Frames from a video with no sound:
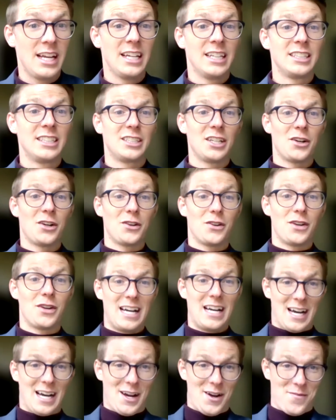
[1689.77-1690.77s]
So
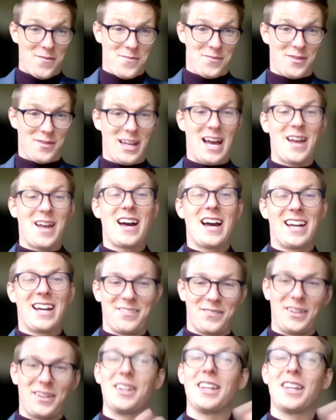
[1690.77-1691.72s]
we'd